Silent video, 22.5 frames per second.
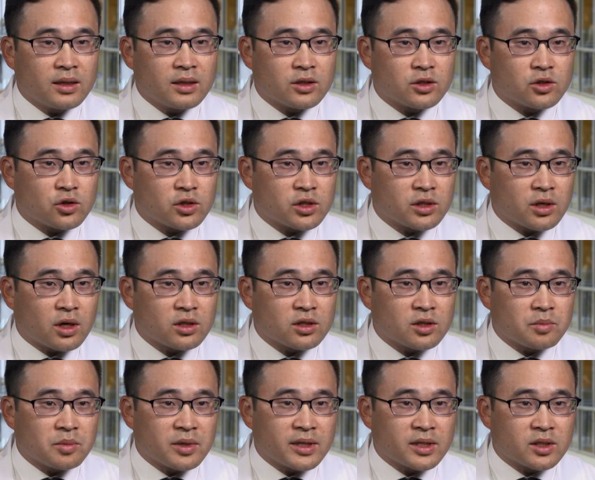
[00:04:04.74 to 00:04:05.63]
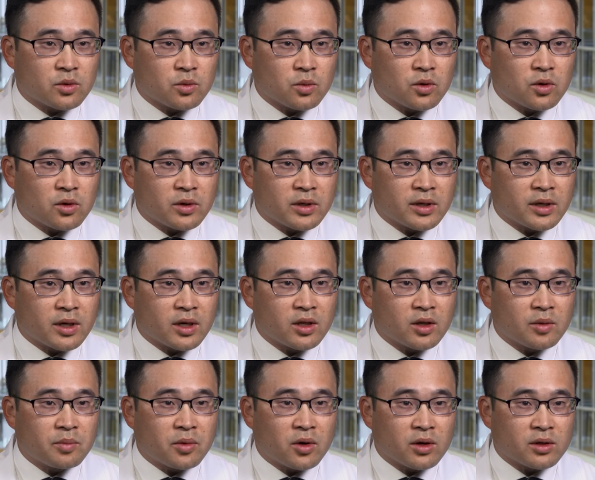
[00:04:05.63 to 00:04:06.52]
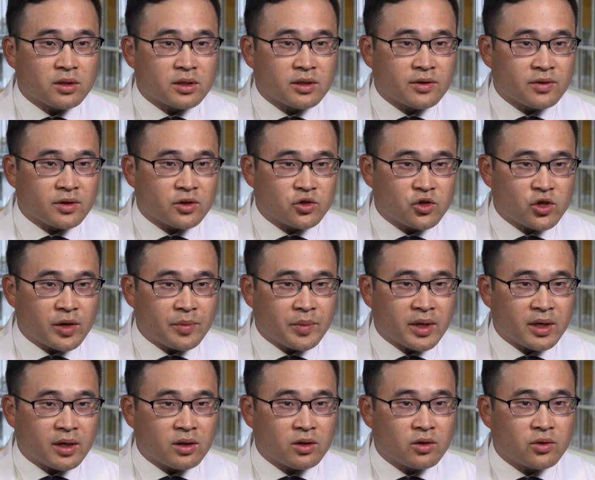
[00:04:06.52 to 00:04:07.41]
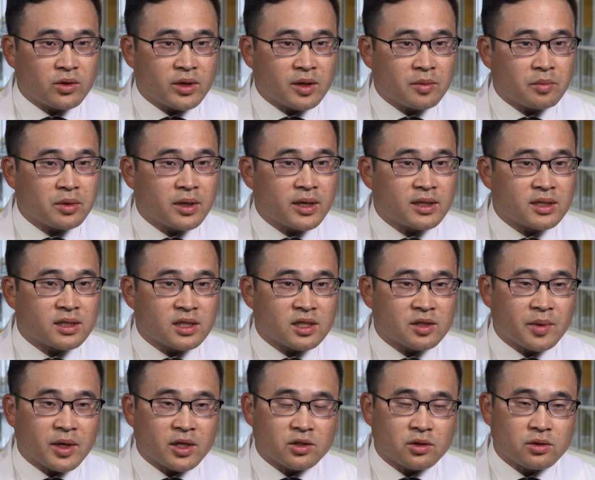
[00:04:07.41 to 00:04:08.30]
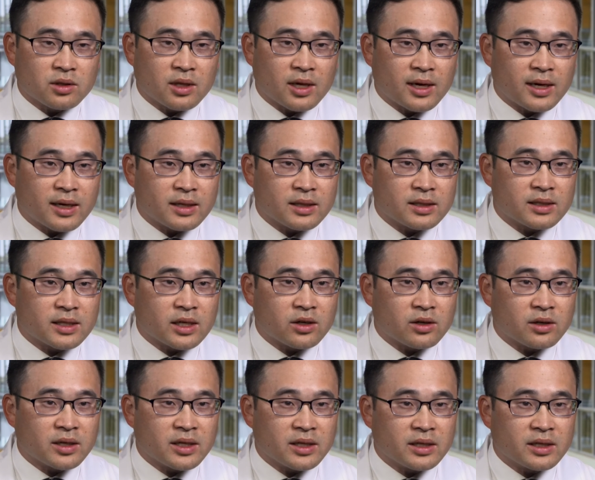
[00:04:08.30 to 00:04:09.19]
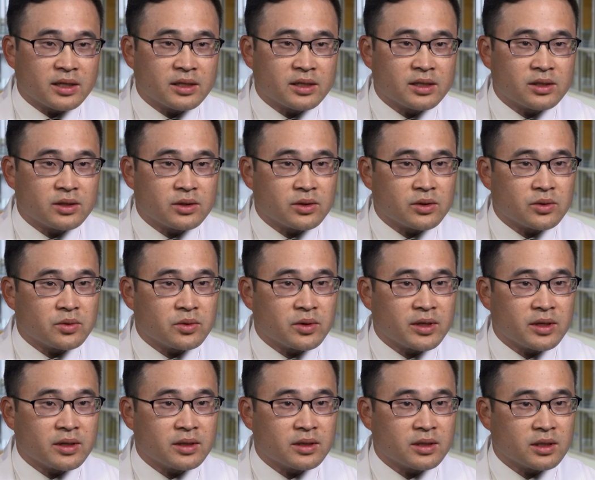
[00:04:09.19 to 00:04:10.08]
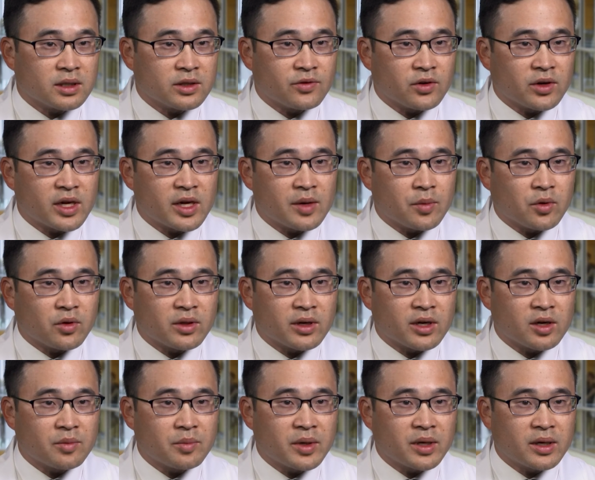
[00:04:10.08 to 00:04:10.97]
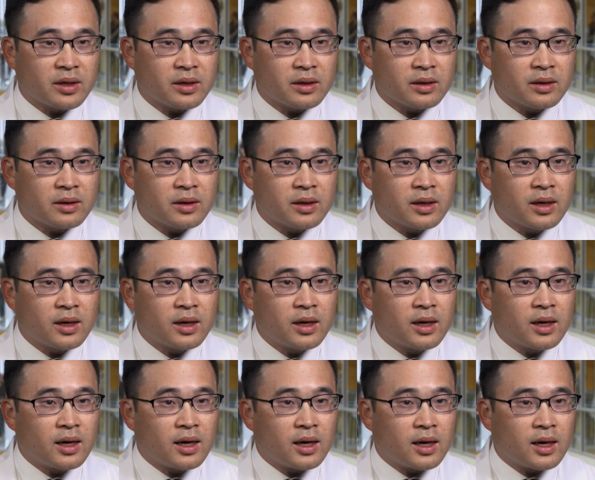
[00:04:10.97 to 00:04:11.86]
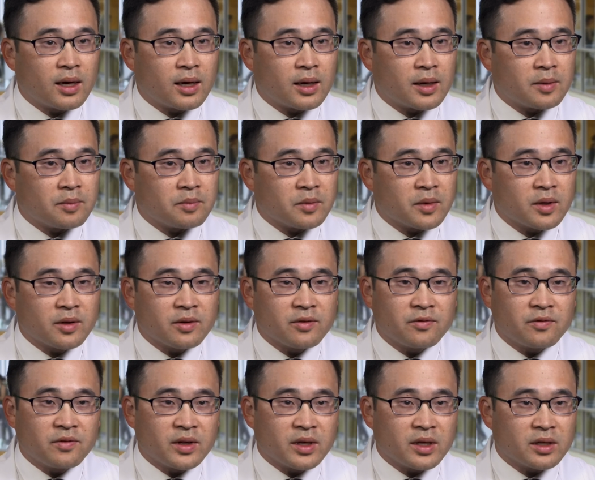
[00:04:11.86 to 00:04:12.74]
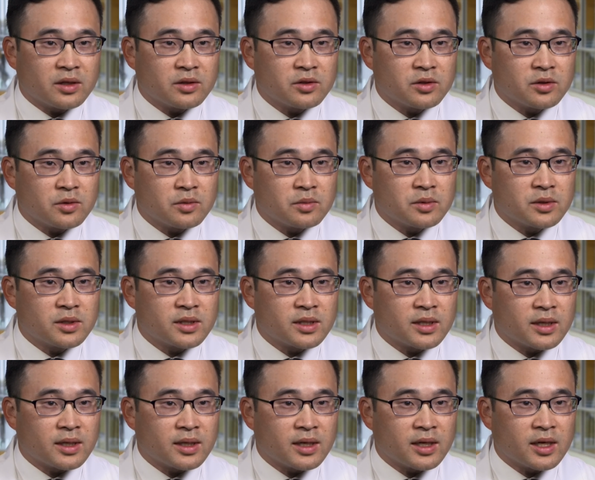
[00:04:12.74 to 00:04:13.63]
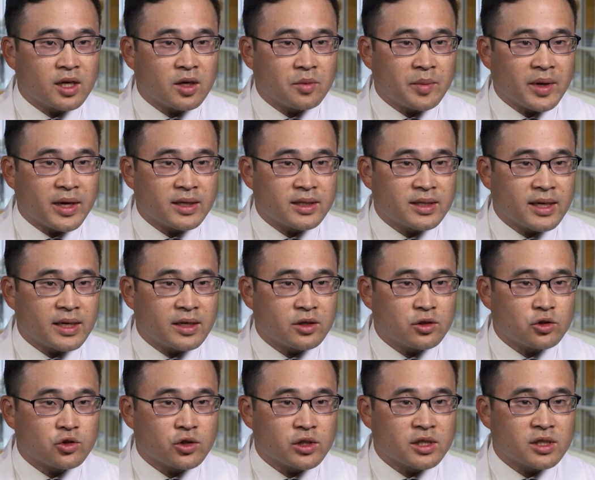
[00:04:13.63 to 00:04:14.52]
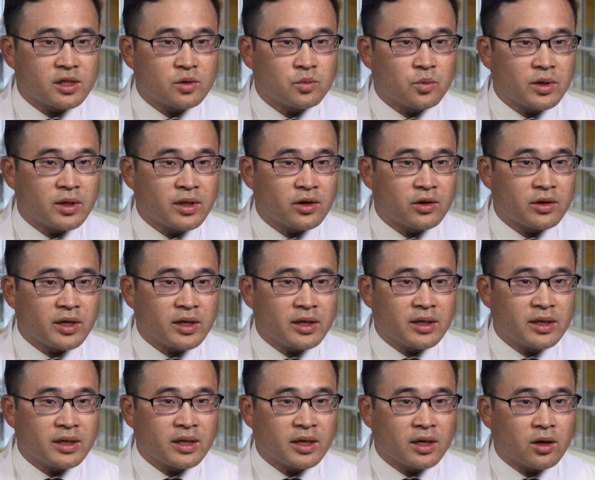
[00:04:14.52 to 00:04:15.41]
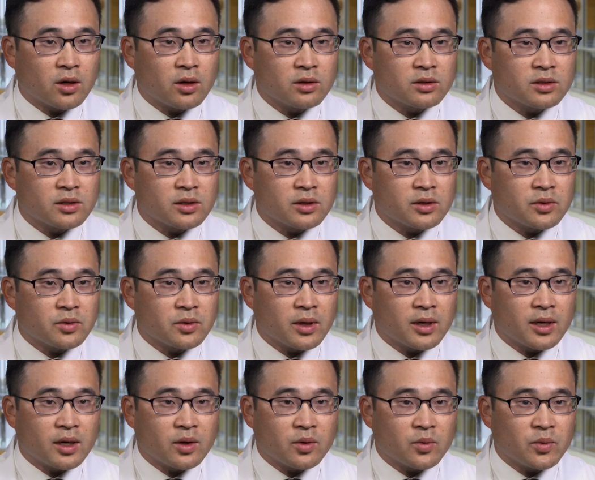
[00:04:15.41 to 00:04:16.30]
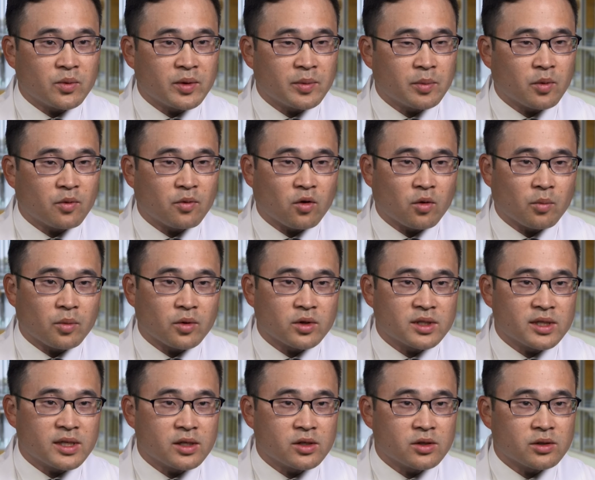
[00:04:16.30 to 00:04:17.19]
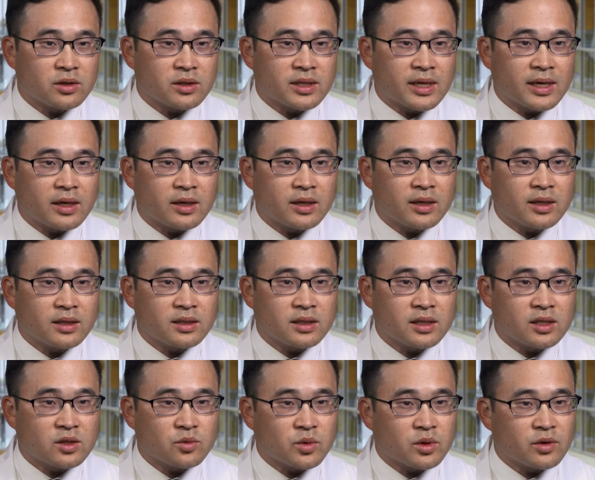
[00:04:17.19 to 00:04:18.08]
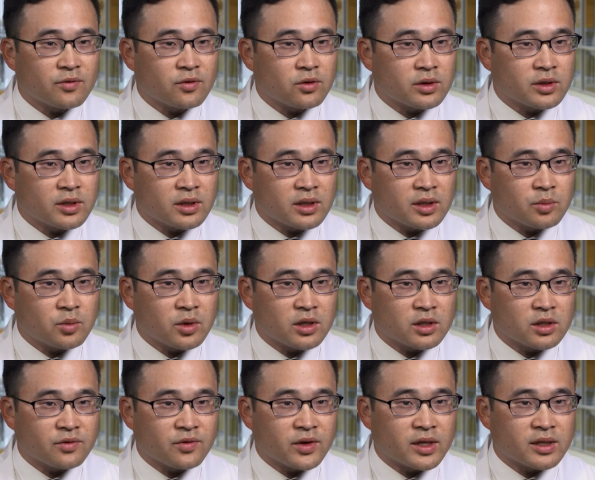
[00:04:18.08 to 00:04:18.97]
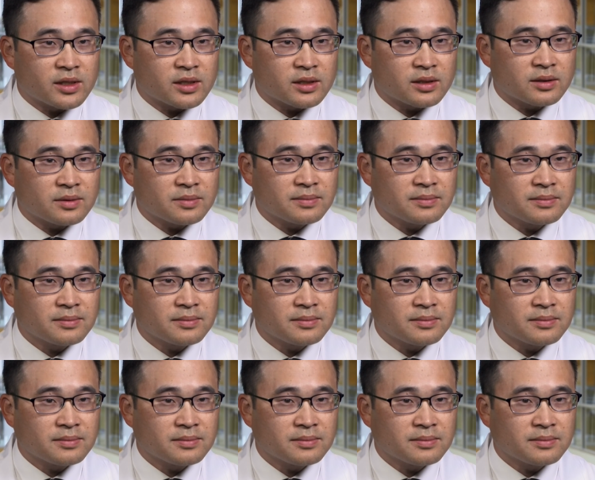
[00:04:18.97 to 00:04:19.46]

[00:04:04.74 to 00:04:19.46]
The surgeon also plays a role in other parts of the treatment, including placing special lines that are needed to deliver chemotherapy, um, feeding tubes to help maintain nutrition when they're needed, and also uh, we perform procedures that assist with fertility preservation.